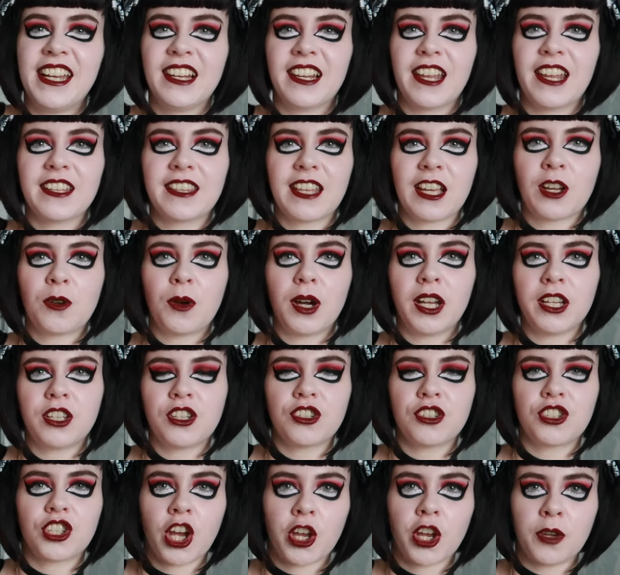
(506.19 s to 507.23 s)
Like, they're quite a
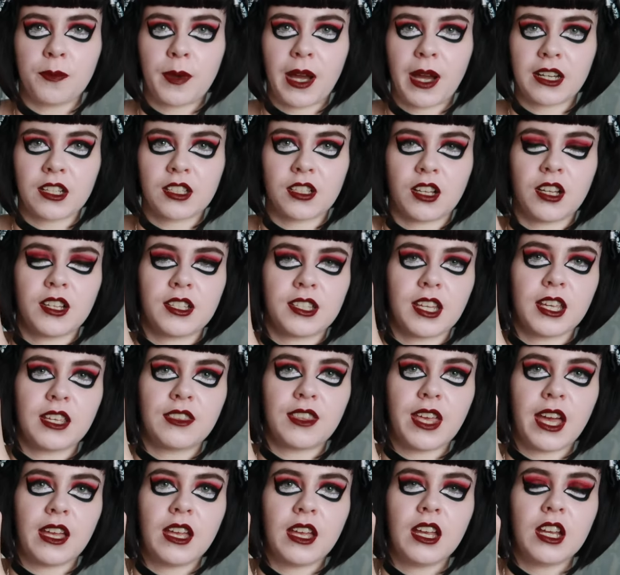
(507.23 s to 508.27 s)
good tote bag size. Like,
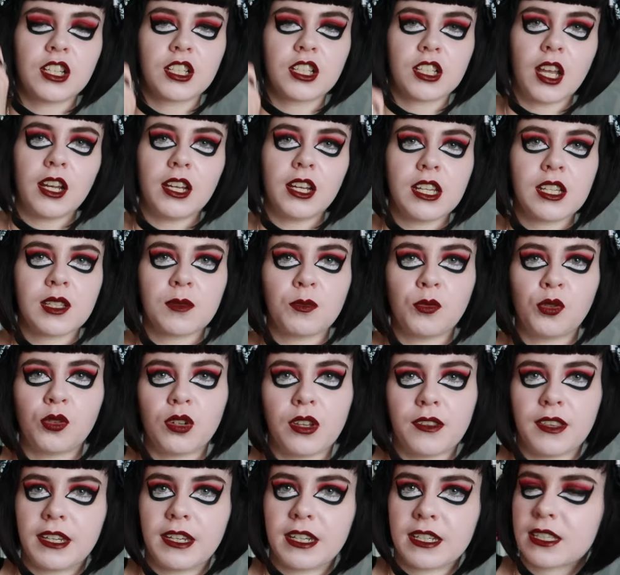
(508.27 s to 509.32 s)
they're slightly
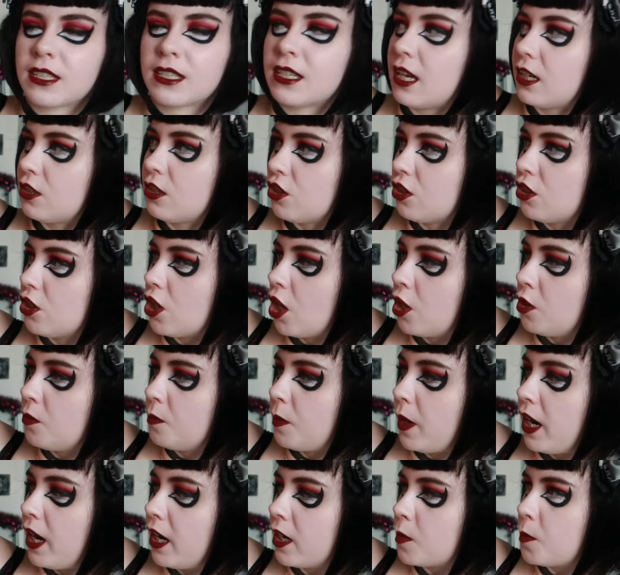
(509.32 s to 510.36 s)
smaller than a standard tote
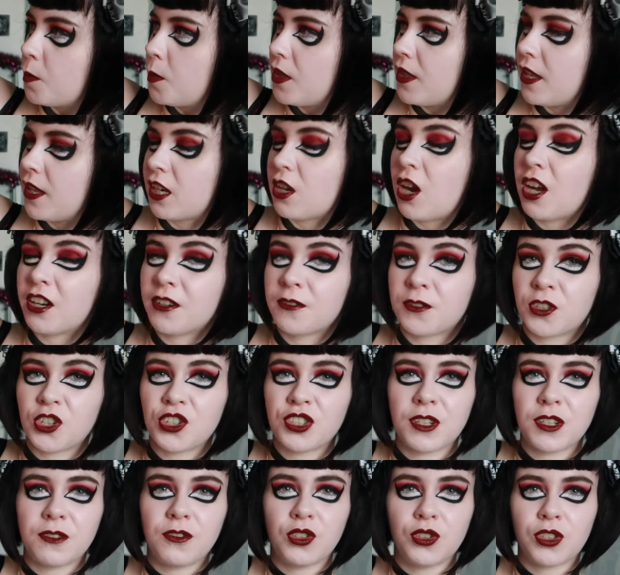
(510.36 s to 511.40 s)
bag, but they're kind of
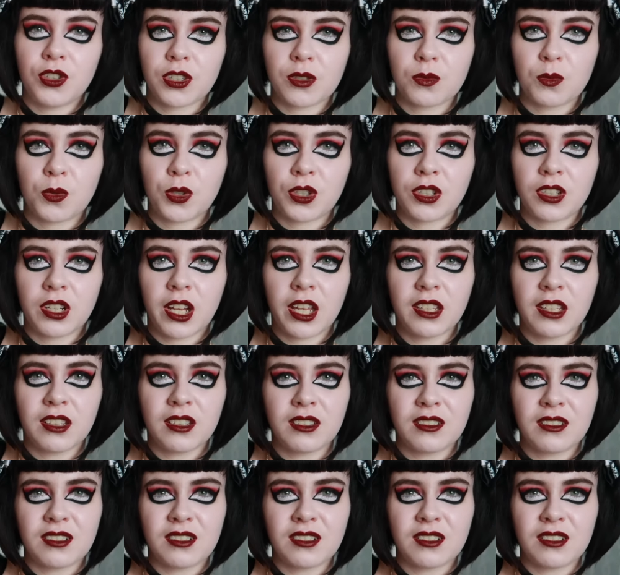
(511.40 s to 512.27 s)
good if you just want like